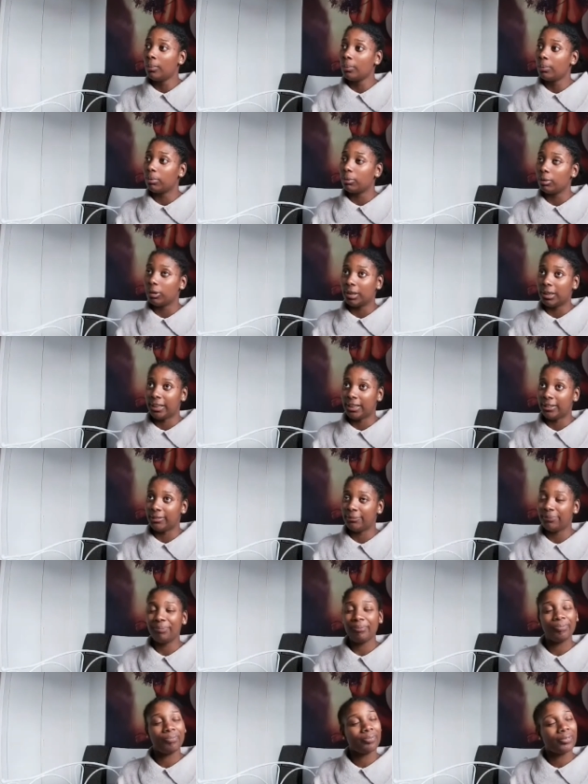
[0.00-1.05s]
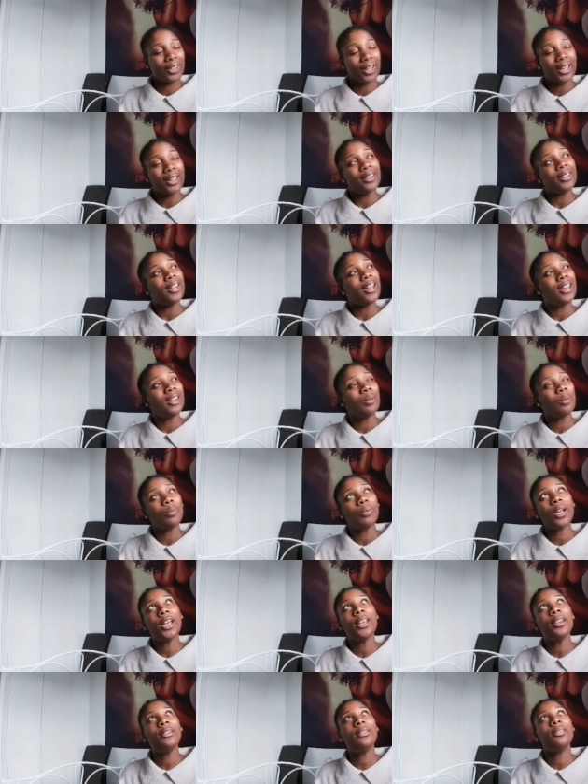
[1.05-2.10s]
boy. And then
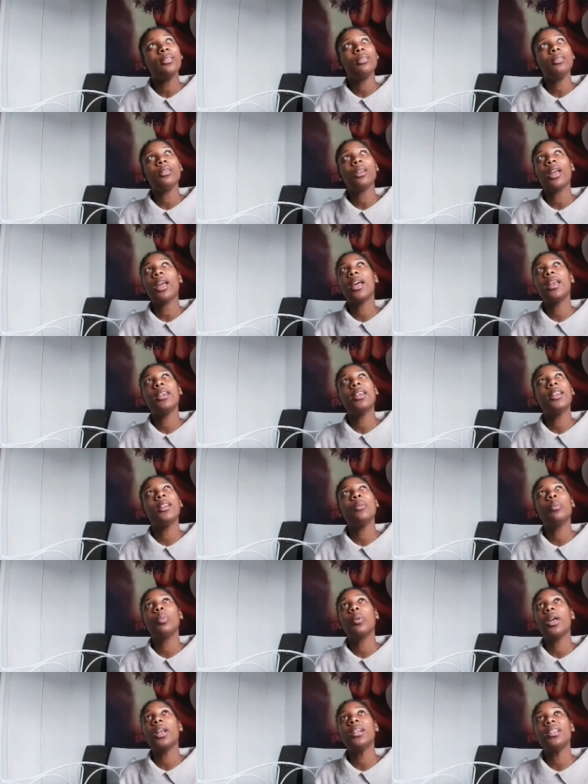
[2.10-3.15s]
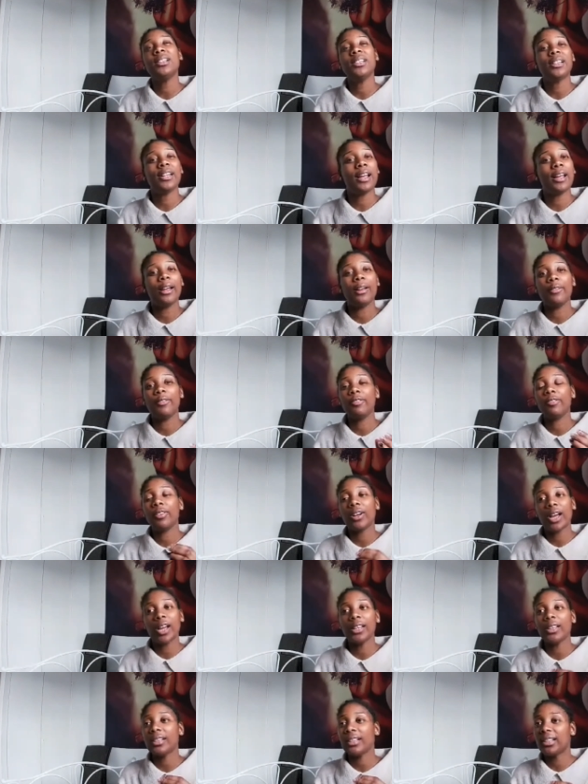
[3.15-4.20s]
when they
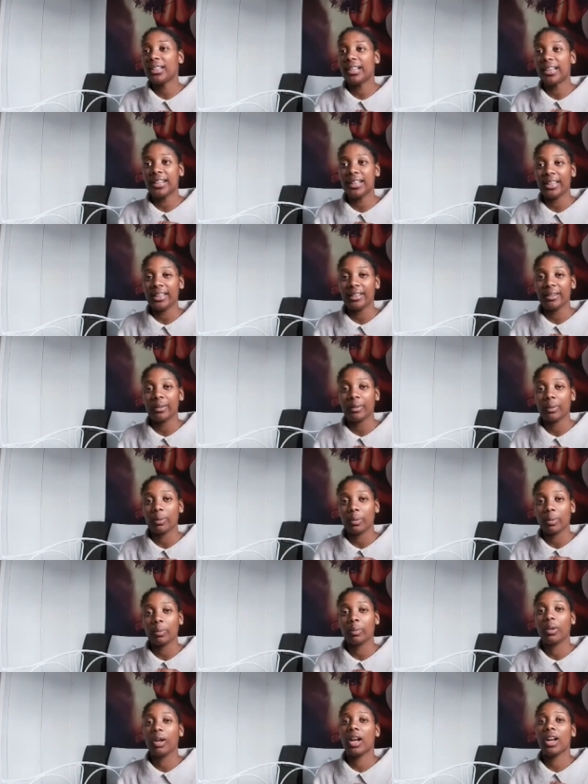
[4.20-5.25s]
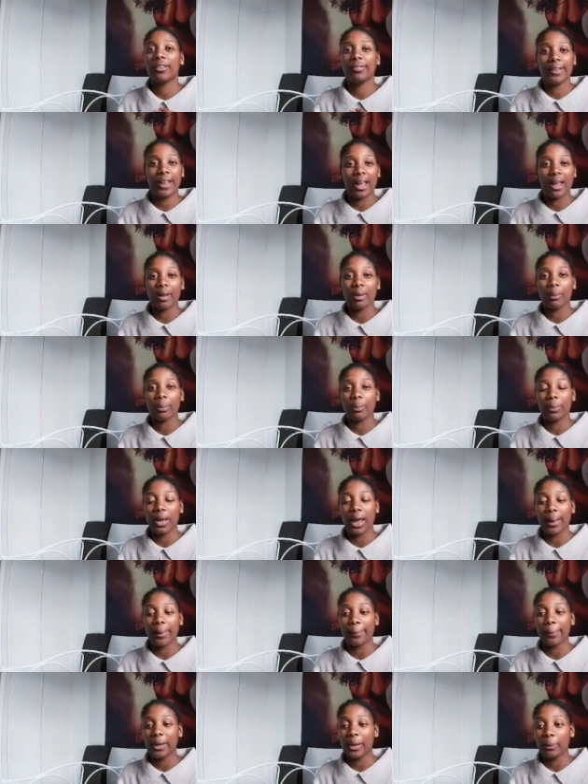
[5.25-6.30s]
finally were out,
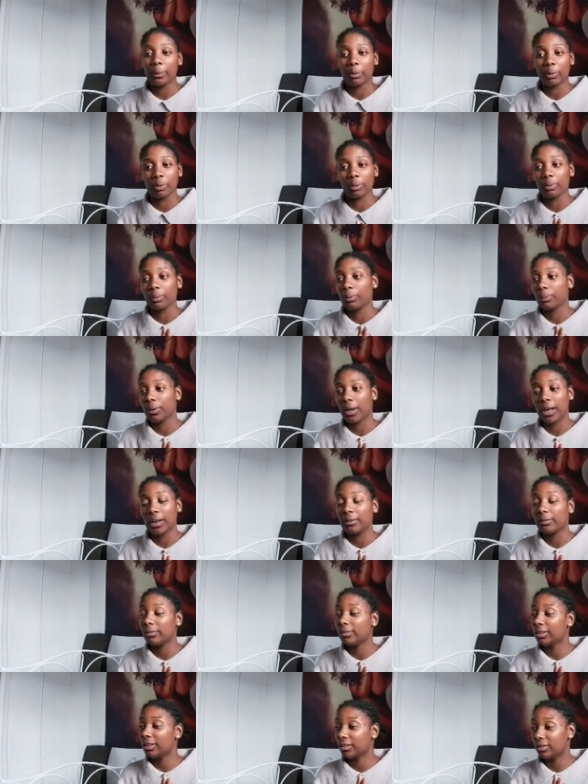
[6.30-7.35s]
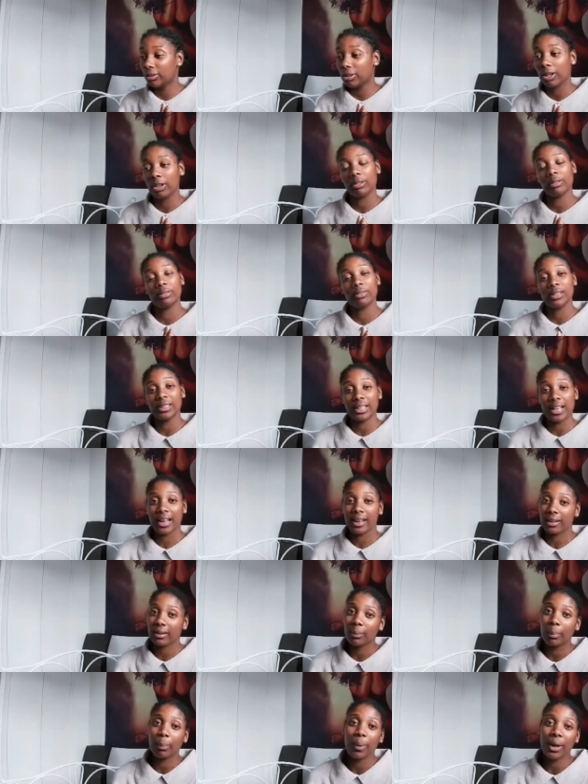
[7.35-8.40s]
black people, well, those
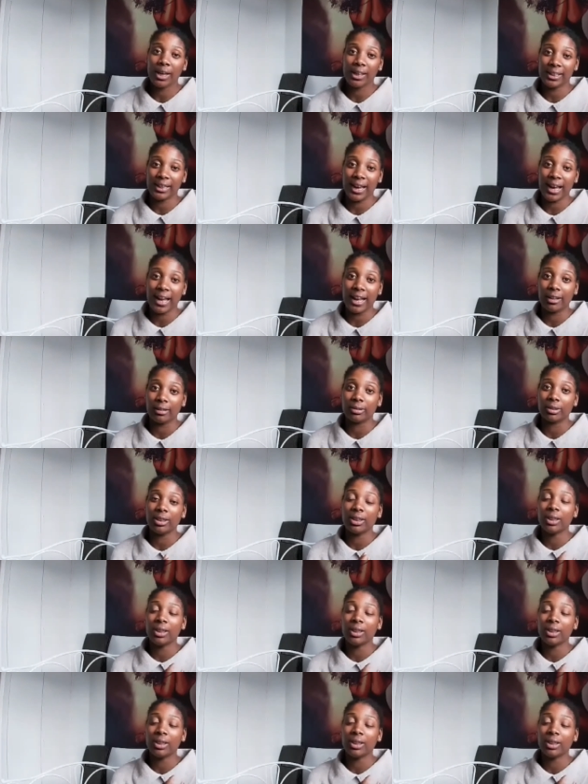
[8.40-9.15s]
that made it out,